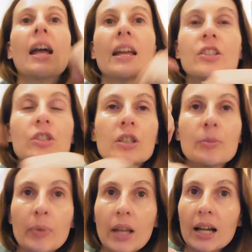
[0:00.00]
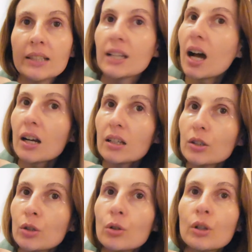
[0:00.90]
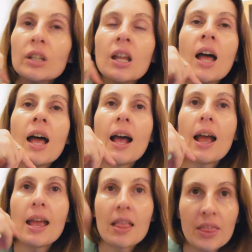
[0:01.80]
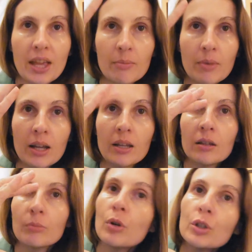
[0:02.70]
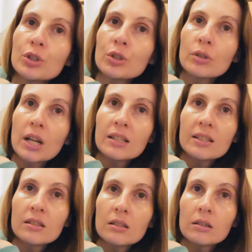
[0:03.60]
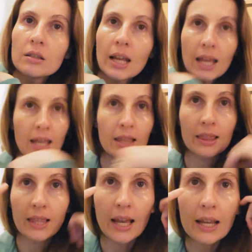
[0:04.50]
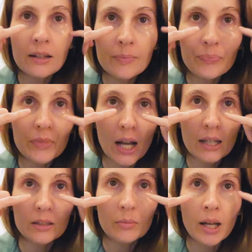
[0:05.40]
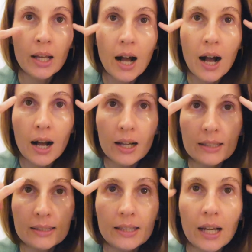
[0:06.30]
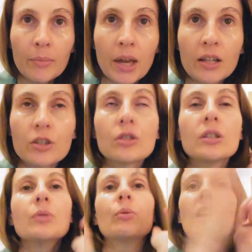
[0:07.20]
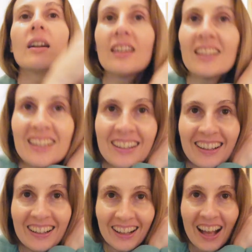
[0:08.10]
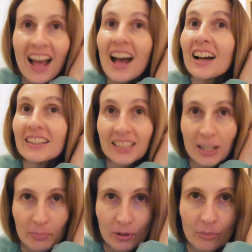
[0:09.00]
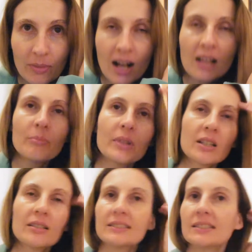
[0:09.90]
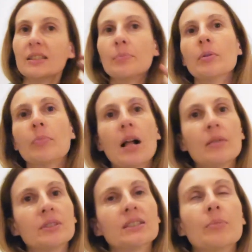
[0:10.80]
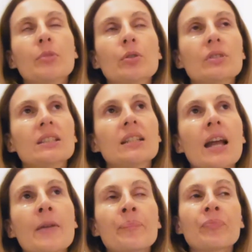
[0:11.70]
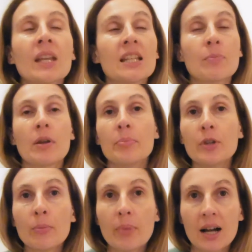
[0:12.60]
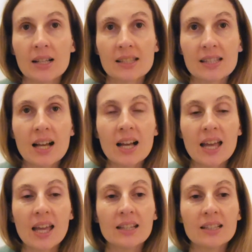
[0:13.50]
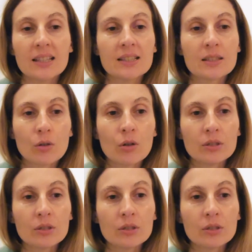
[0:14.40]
I actually applied argan oil and then my moisturizer, and then under my eyes I'm actually wearing a nipple balm, because the nipple balm that I'm using is by BioBaza and it's all